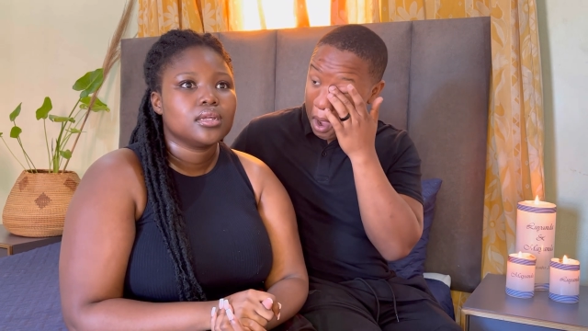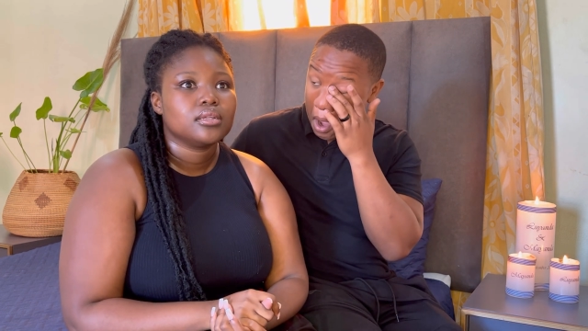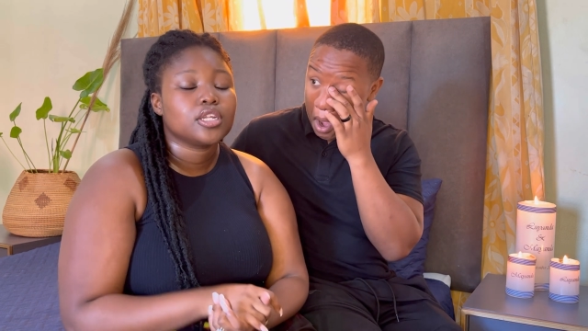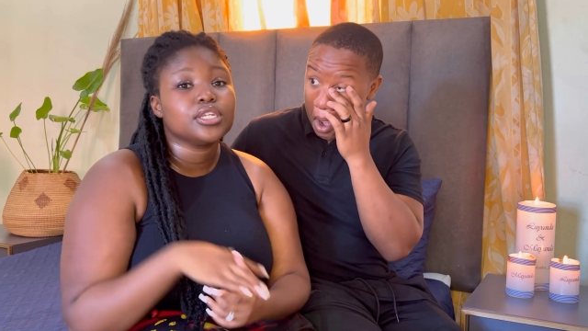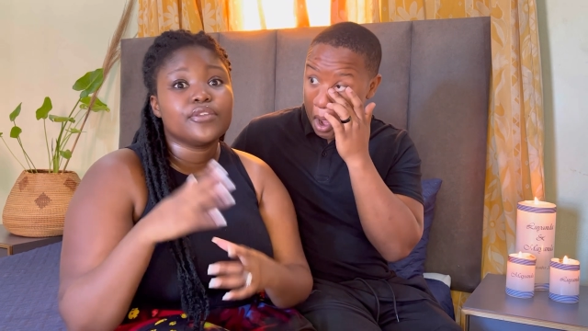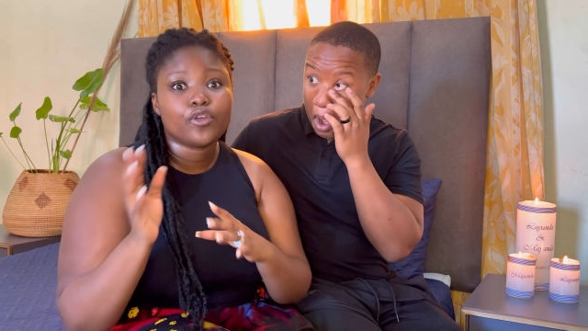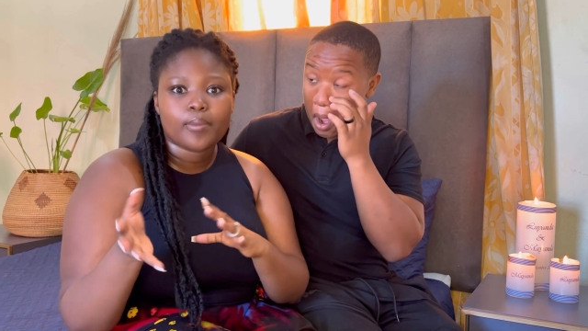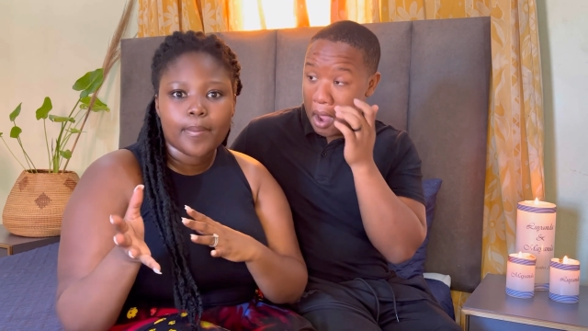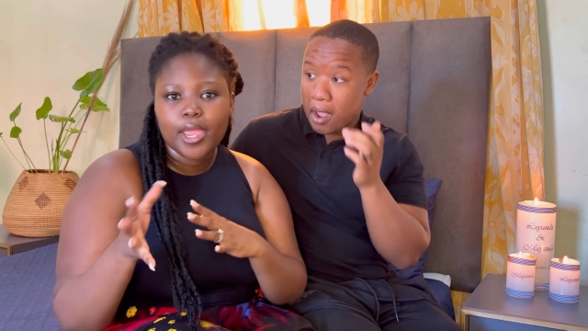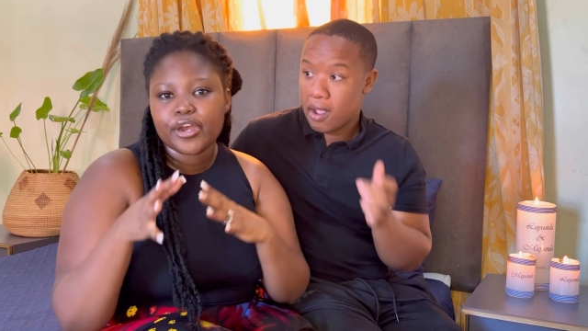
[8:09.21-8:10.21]
Speaker 1: so I was living with
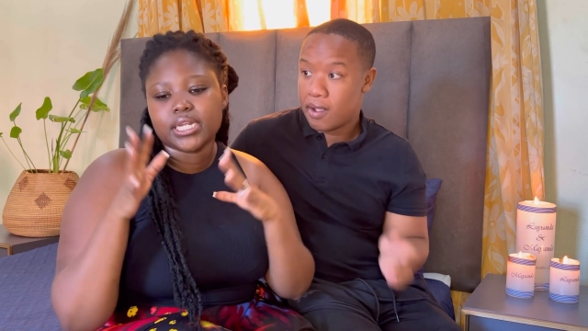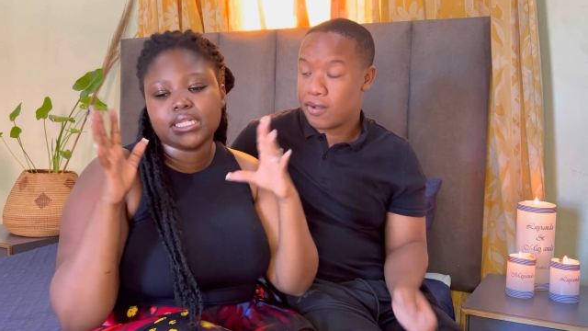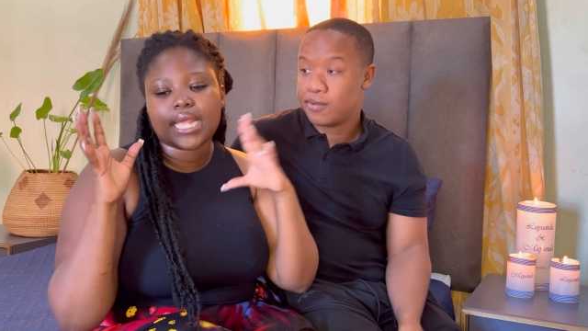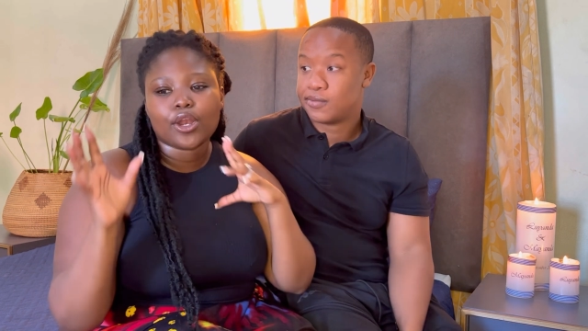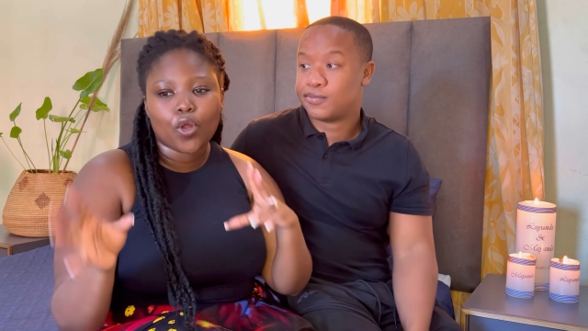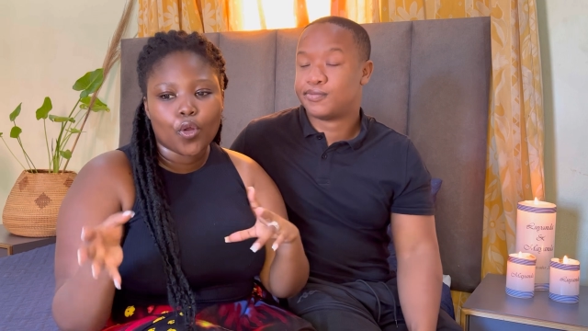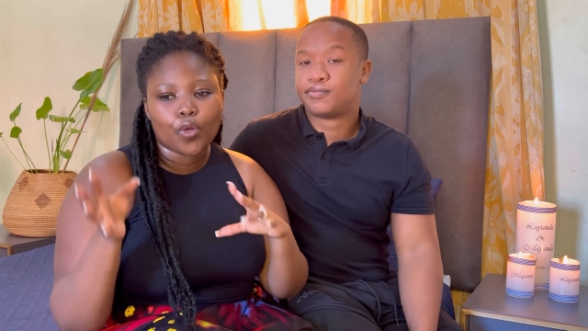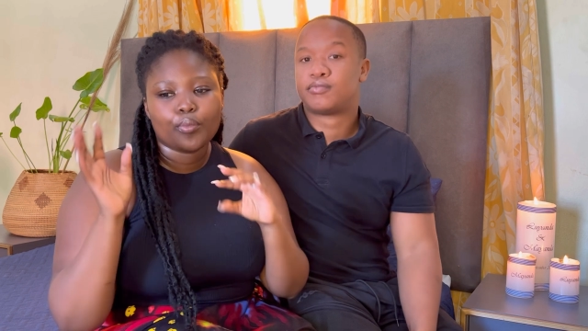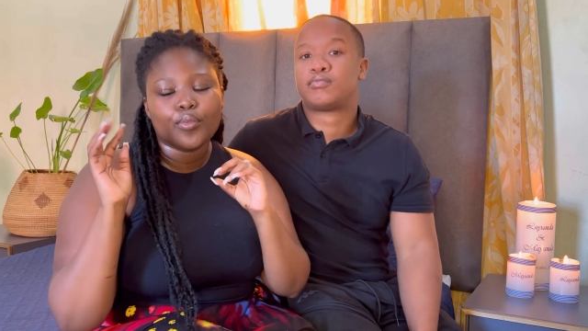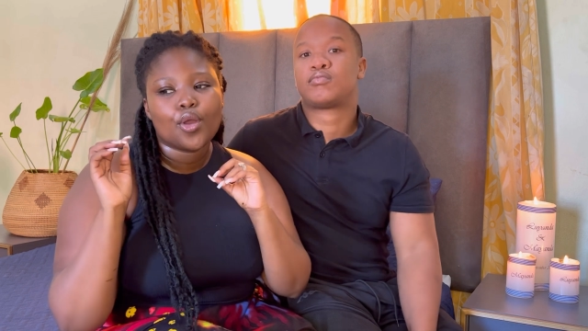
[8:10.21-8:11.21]
my parents at
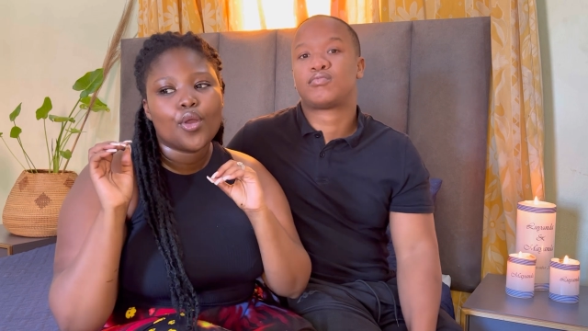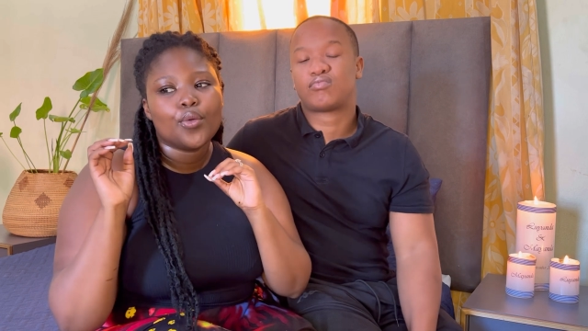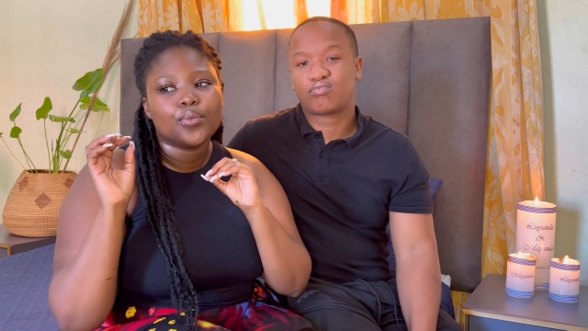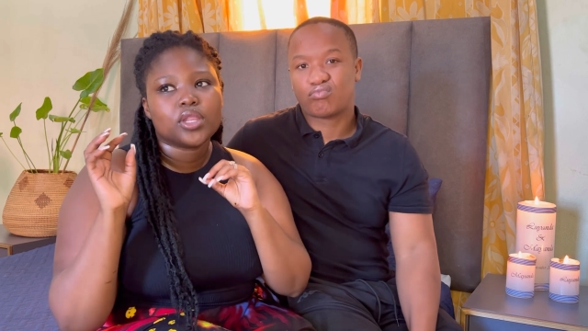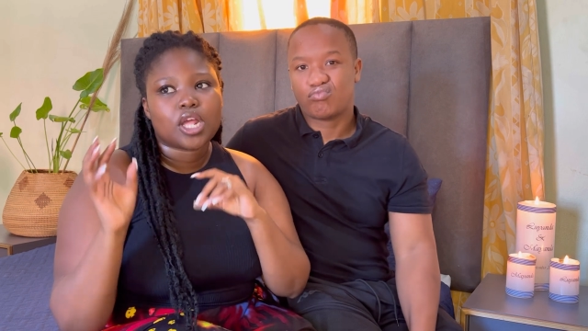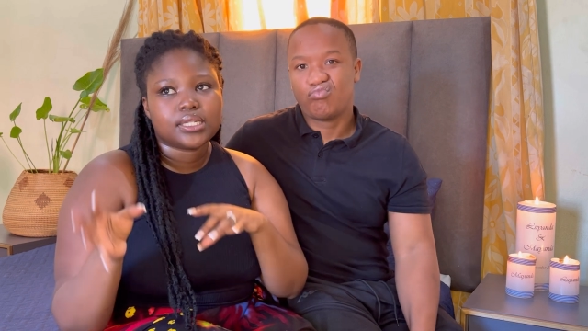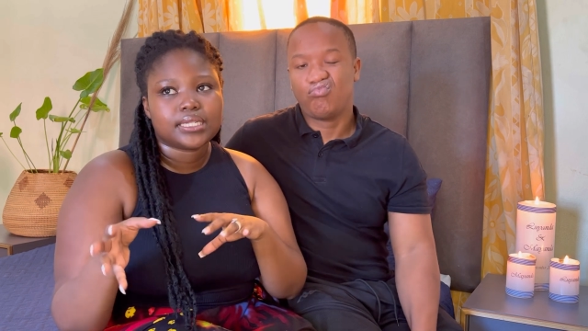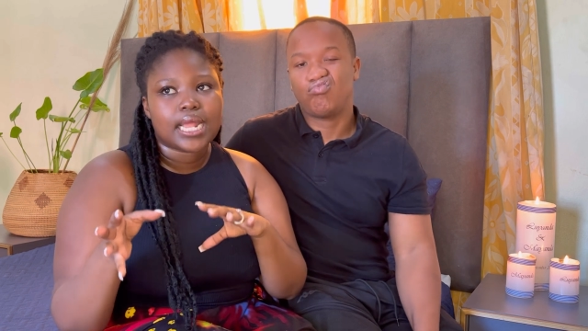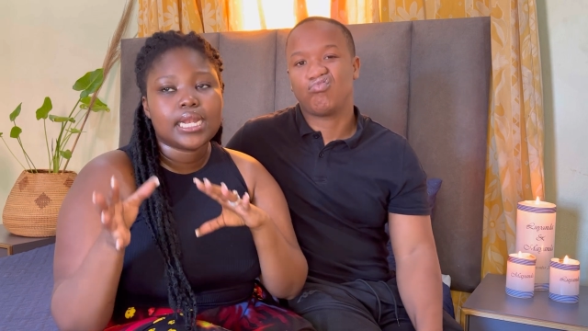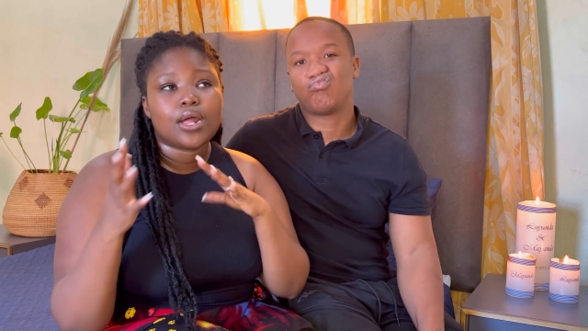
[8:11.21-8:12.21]
home with our
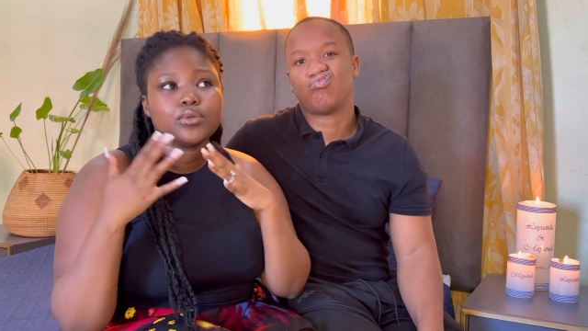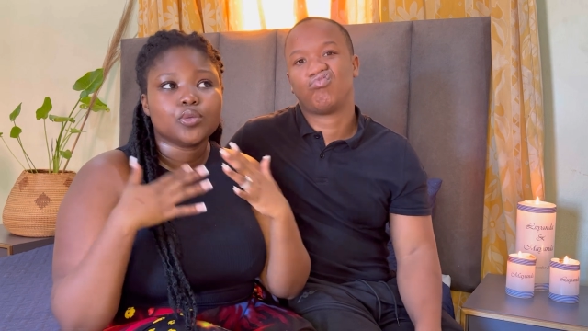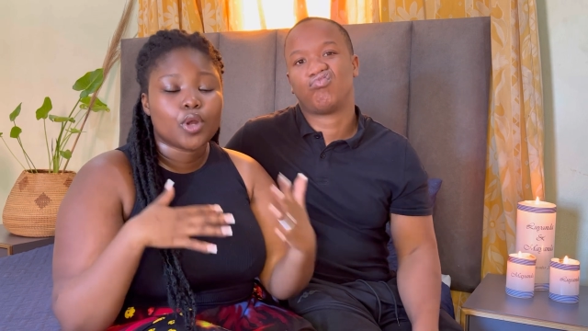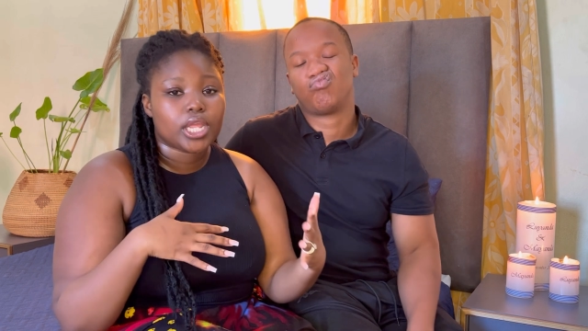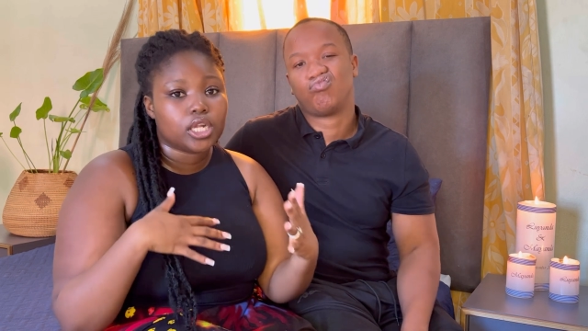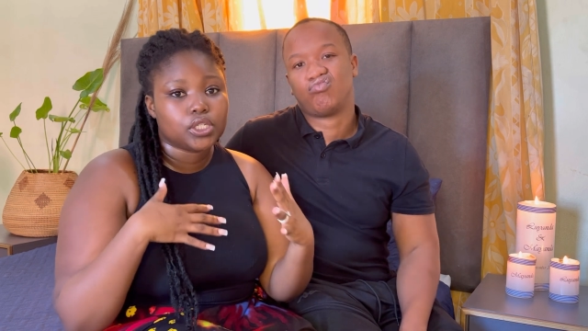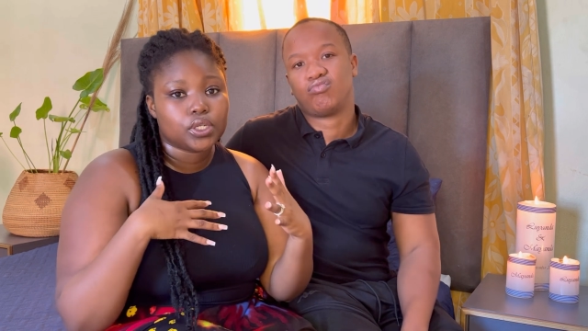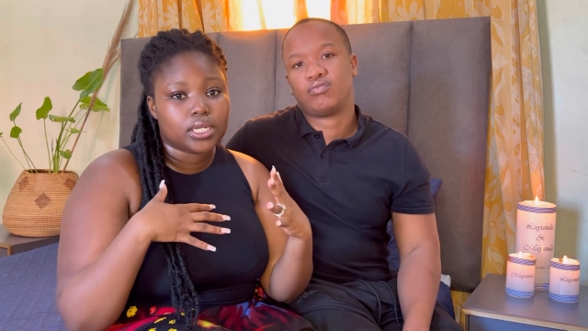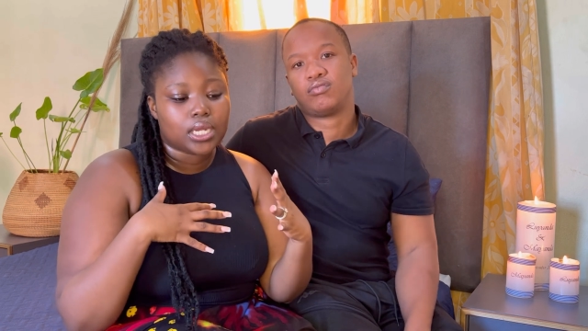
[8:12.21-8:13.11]
son, and I was working. I was doing.